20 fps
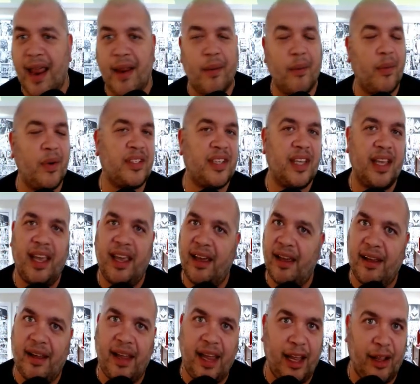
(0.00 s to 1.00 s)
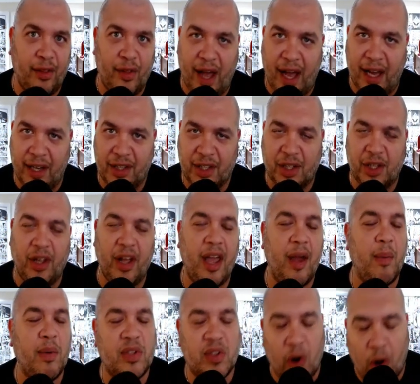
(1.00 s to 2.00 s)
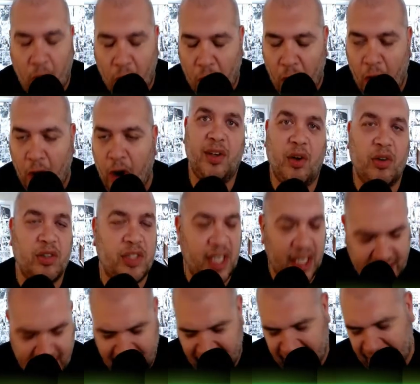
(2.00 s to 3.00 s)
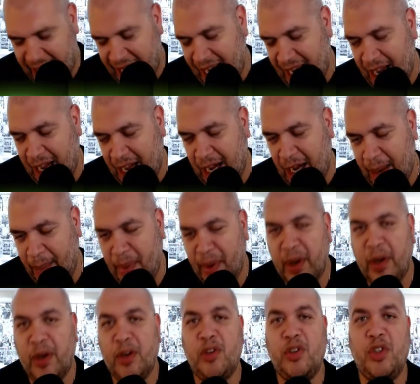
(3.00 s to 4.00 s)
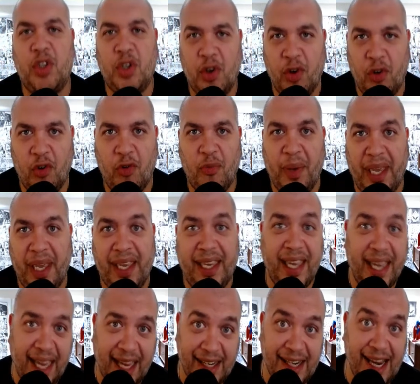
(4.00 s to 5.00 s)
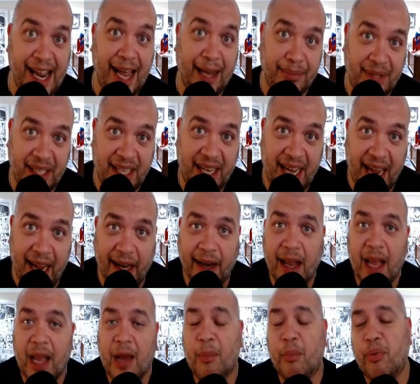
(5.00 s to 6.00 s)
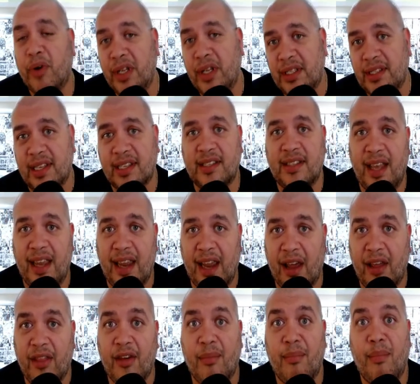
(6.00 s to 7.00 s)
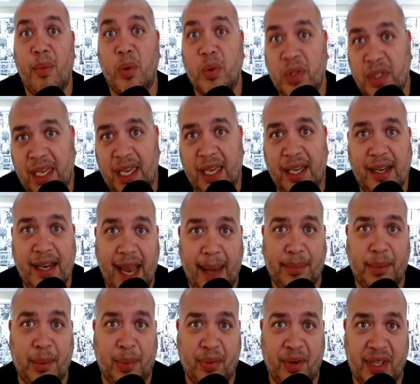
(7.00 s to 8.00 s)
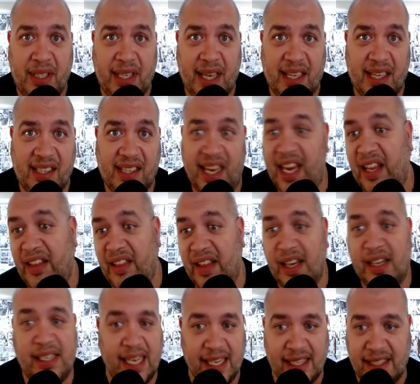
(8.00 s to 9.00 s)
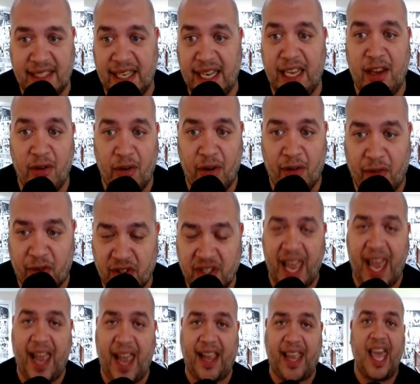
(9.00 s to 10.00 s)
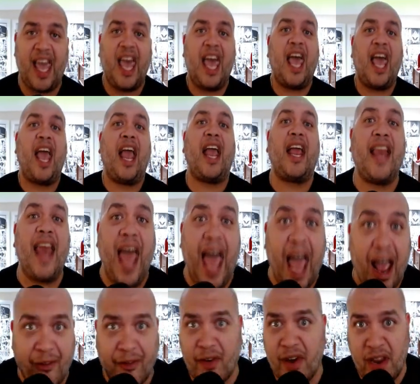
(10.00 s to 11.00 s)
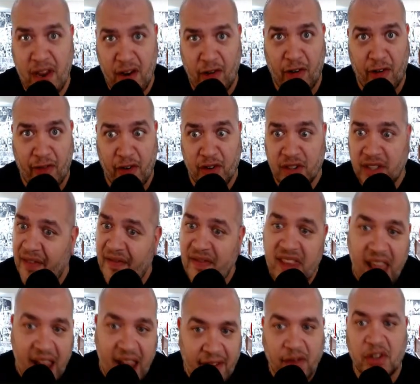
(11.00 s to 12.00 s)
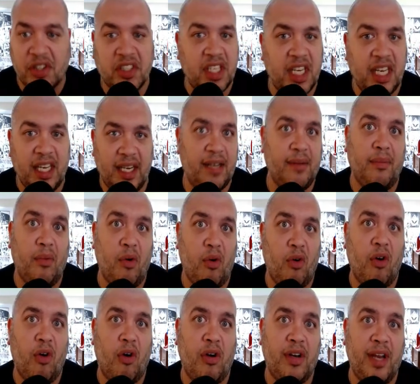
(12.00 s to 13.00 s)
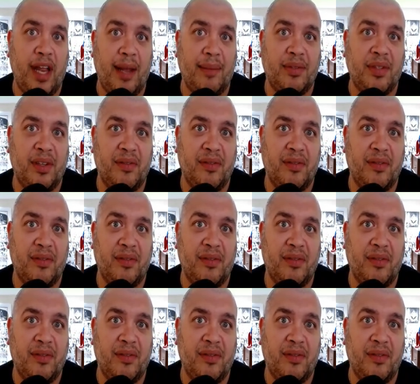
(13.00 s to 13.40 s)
was illogical. It was all to set Leia up to be kidnapped again. Princess Leia, the most kidnapped princess in the Disney universe. Heck, in every universe. I've never seen it more, a damsel in